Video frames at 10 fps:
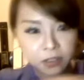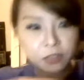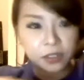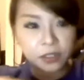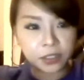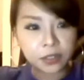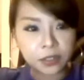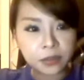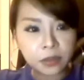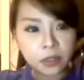structure
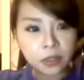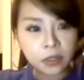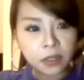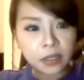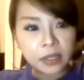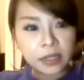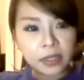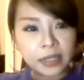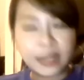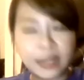
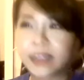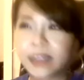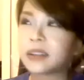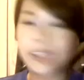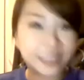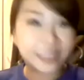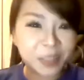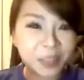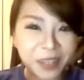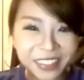like uh like sea
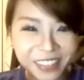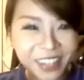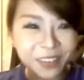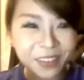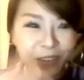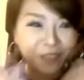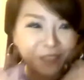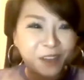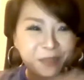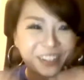bass, right? Using oh,
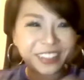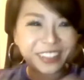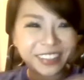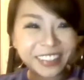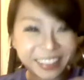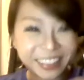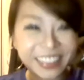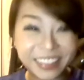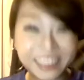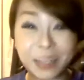vibration. Ah, yes.
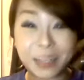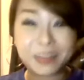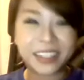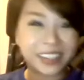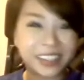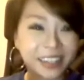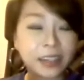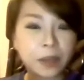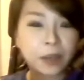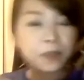Uh,
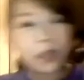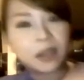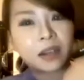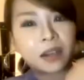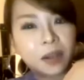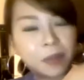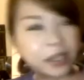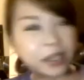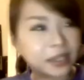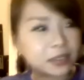yeah. Um, I
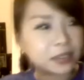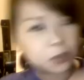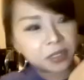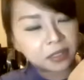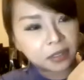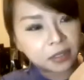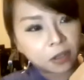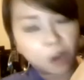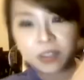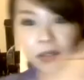cast towards this
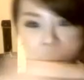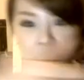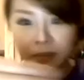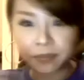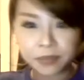horizontal